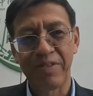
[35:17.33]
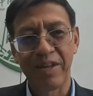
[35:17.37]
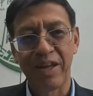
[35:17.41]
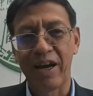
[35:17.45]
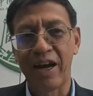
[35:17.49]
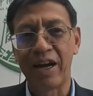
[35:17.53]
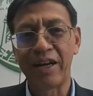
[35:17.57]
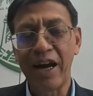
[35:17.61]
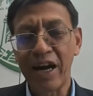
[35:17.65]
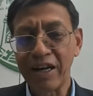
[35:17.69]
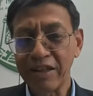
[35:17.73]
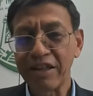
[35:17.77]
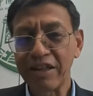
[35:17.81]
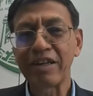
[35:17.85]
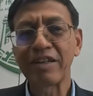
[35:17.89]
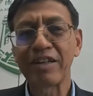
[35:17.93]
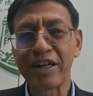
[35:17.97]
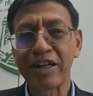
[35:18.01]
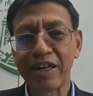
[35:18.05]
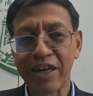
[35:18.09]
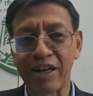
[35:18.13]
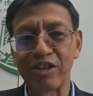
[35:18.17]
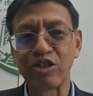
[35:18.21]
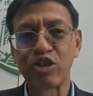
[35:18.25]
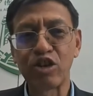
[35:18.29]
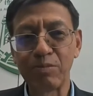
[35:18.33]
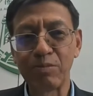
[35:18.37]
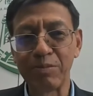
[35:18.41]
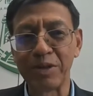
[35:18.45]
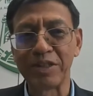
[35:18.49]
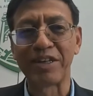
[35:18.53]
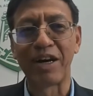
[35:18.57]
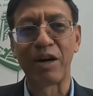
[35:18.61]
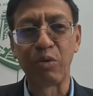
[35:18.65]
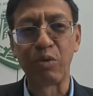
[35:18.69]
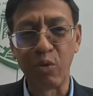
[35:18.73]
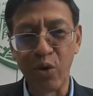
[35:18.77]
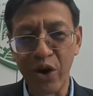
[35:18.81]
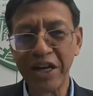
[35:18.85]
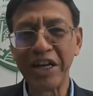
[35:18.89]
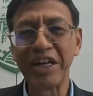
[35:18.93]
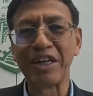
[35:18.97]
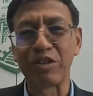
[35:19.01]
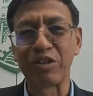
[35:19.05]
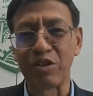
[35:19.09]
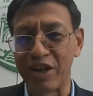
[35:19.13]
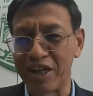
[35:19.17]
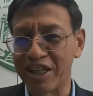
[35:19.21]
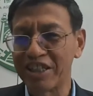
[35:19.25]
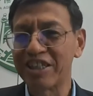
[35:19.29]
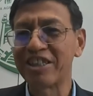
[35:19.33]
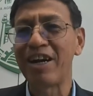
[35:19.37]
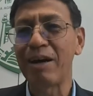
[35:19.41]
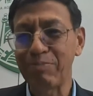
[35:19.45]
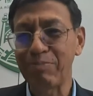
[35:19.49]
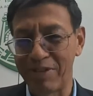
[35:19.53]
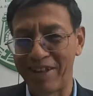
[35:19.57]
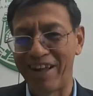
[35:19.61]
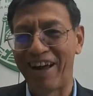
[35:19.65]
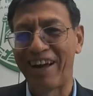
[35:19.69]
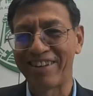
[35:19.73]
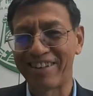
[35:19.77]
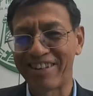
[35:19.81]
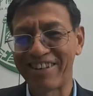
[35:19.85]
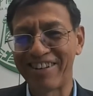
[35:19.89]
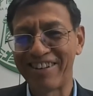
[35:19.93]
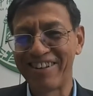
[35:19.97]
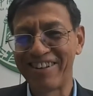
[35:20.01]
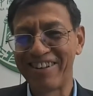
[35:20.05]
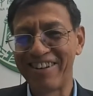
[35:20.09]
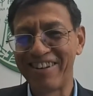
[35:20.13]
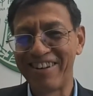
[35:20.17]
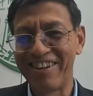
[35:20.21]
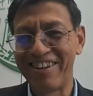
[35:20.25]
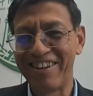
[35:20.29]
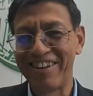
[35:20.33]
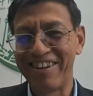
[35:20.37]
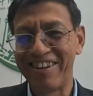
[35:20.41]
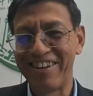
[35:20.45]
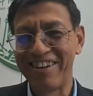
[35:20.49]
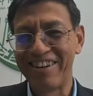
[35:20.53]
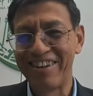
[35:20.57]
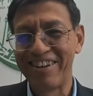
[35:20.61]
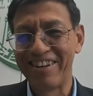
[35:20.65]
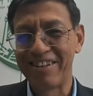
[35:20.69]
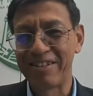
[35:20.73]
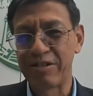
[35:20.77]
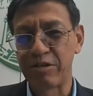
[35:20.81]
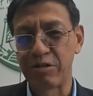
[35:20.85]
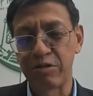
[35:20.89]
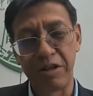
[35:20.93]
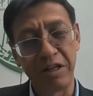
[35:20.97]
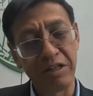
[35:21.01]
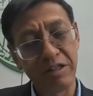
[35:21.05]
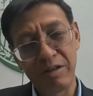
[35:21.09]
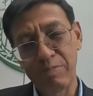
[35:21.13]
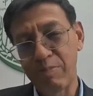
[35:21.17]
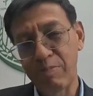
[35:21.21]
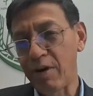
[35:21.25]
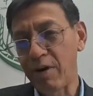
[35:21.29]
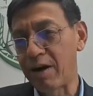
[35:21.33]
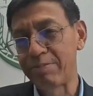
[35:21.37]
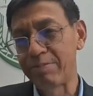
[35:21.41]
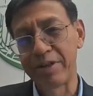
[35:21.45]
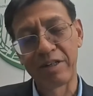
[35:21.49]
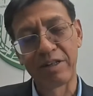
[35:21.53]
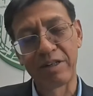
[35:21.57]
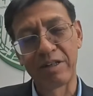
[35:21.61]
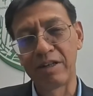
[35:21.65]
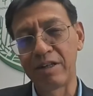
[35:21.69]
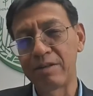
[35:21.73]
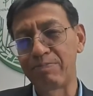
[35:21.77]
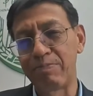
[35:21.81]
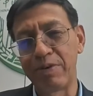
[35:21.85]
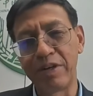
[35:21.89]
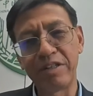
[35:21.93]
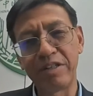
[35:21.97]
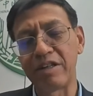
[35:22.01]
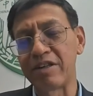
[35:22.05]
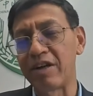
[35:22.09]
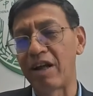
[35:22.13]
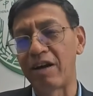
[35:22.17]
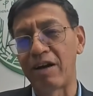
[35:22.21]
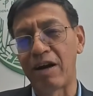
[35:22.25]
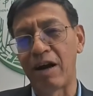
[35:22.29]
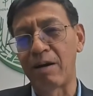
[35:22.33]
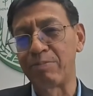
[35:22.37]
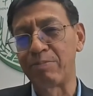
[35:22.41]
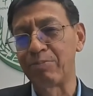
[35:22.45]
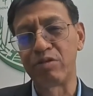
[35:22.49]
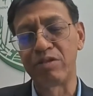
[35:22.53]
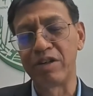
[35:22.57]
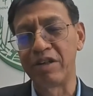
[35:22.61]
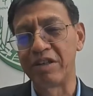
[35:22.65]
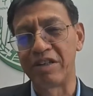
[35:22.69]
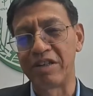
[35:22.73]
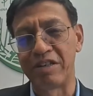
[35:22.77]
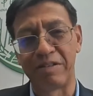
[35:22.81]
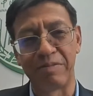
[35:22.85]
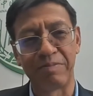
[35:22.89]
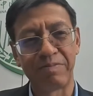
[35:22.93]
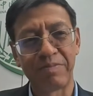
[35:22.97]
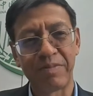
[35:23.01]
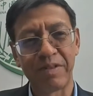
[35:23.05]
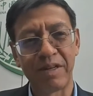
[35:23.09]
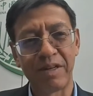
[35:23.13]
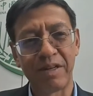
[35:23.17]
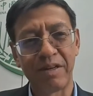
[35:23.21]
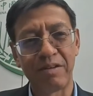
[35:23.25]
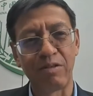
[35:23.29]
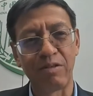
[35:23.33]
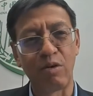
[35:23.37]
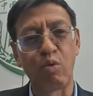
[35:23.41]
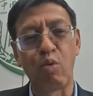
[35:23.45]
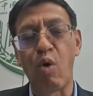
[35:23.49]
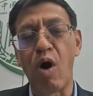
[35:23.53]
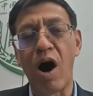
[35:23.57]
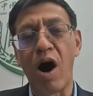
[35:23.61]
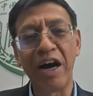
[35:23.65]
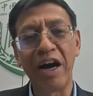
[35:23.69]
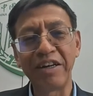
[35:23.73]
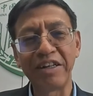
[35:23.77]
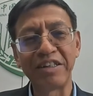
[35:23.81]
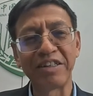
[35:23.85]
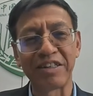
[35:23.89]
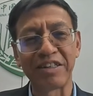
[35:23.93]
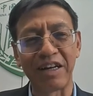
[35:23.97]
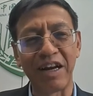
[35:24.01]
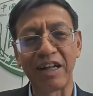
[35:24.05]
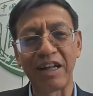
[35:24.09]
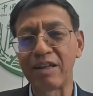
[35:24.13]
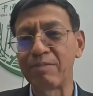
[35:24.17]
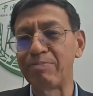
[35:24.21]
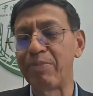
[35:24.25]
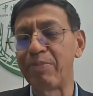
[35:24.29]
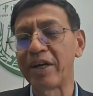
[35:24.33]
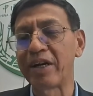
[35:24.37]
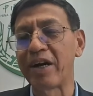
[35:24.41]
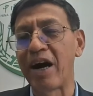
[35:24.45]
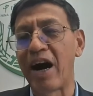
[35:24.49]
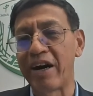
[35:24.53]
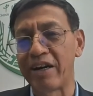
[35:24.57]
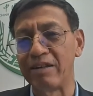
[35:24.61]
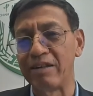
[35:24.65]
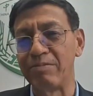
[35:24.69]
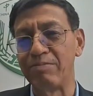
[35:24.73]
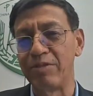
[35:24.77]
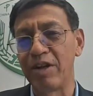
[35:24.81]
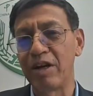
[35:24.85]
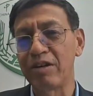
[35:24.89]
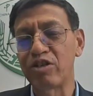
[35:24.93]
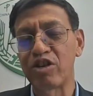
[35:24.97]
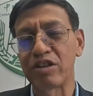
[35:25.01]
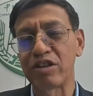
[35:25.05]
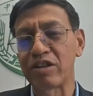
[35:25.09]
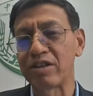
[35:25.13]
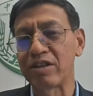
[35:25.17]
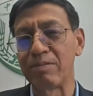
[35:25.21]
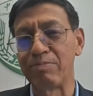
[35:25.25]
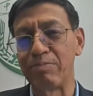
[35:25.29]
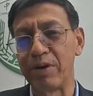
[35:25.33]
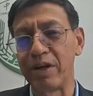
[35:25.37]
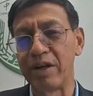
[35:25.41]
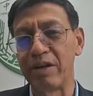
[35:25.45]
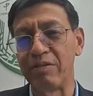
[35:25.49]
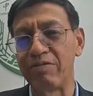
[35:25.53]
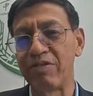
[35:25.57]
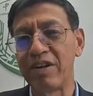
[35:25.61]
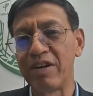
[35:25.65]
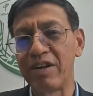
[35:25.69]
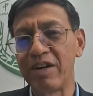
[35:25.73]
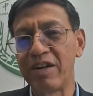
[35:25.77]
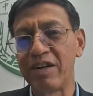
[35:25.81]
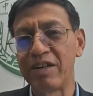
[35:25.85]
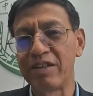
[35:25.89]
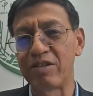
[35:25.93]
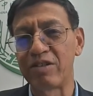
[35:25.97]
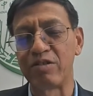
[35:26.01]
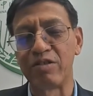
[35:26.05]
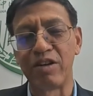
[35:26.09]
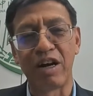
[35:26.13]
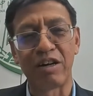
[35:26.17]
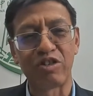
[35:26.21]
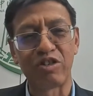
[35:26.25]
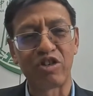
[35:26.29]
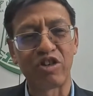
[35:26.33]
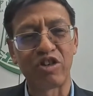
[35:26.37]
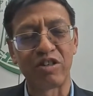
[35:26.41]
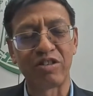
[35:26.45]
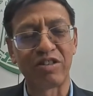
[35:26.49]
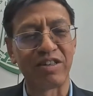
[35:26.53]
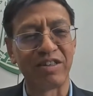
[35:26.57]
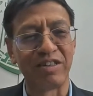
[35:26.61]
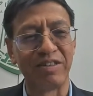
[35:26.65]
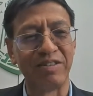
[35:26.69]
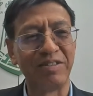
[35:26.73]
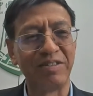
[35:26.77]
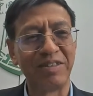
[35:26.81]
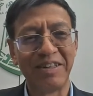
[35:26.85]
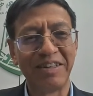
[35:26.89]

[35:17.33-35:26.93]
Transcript: And I think the consumers are willing to accept that. So this is probably a good business opportunity. But wine is another big item, not just the beef, so not just the